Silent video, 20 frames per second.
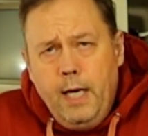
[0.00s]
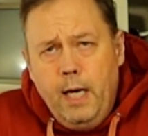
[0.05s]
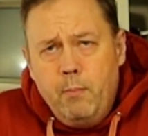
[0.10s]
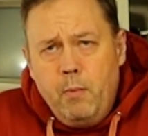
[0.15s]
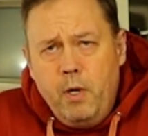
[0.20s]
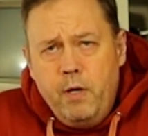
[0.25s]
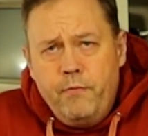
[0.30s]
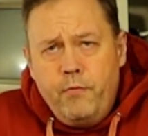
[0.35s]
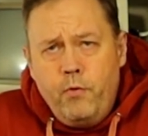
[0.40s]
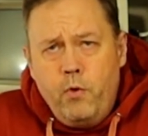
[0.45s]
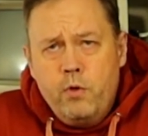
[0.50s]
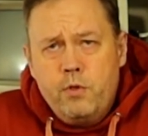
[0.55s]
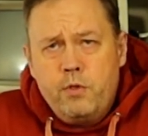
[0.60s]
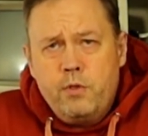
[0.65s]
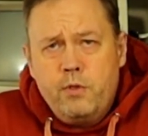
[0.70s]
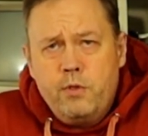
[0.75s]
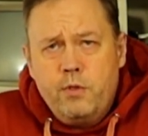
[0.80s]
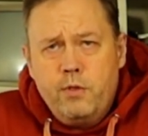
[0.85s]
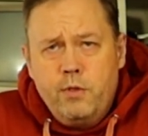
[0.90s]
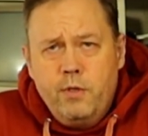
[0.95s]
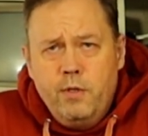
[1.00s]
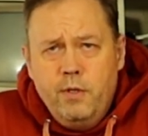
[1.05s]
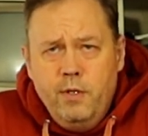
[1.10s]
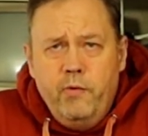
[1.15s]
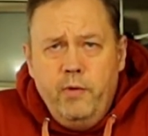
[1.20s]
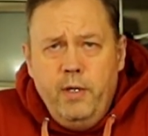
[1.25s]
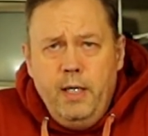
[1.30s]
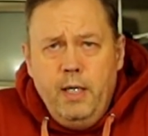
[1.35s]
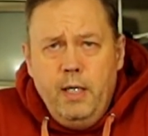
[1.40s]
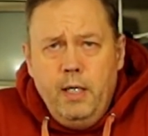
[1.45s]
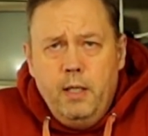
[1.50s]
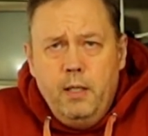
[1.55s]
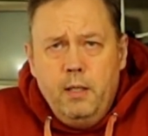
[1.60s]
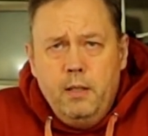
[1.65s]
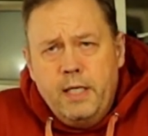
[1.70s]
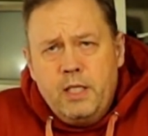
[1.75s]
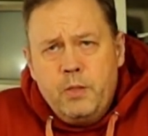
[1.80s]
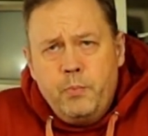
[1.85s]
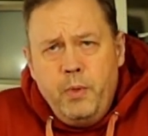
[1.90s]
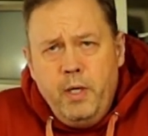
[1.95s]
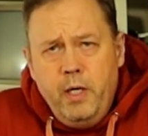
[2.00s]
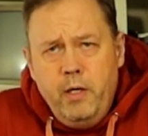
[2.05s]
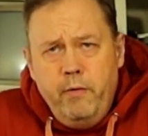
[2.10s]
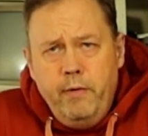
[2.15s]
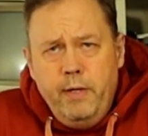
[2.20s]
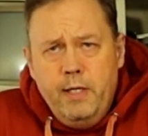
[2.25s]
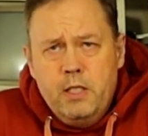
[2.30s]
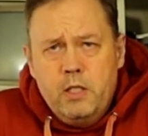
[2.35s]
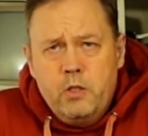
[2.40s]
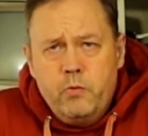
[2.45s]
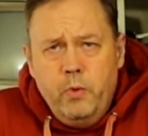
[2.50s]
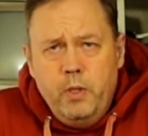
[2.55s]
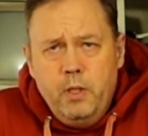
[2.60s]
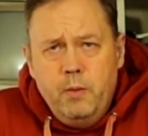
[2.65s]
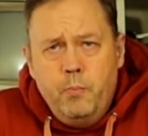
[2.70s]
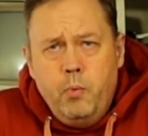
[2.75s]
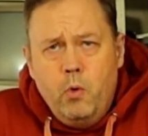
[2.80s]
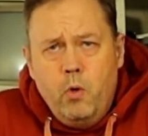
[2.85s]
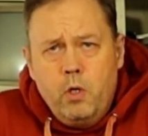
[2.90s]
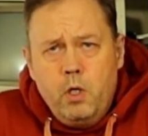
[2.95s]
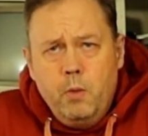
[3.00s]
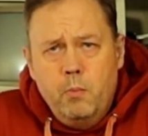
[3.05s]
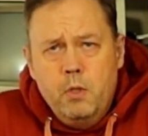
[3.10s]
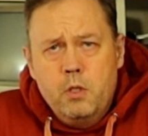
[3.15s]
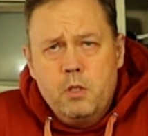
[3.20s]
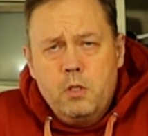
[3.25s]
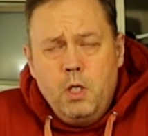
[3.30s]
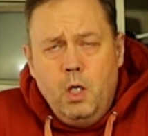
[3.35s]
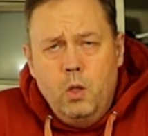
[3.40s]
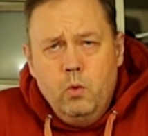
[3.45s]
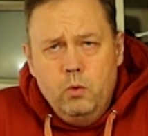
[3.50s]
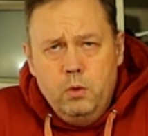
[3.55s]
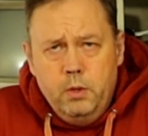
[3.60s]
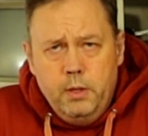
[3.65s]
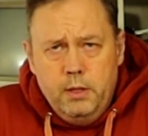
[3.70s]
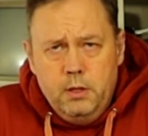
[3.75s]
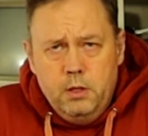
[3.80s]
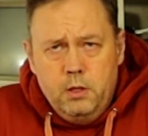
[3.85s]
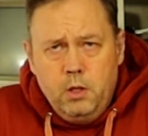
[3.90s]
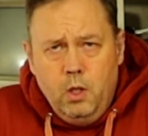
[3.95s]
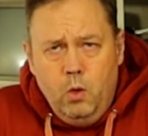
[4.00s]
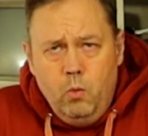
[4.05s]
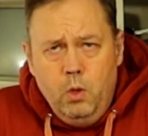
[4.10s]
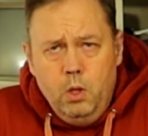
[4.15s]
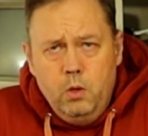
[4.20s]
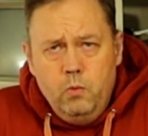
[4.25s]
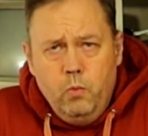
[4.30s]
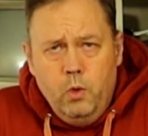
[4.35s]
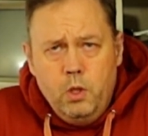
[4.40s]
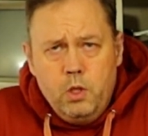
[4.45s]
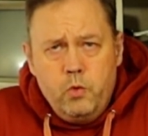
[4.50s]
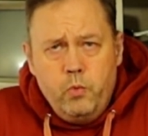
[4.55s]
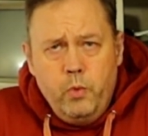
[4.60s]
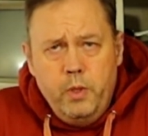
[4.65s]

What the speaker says: my first real experience with portable sound and so on was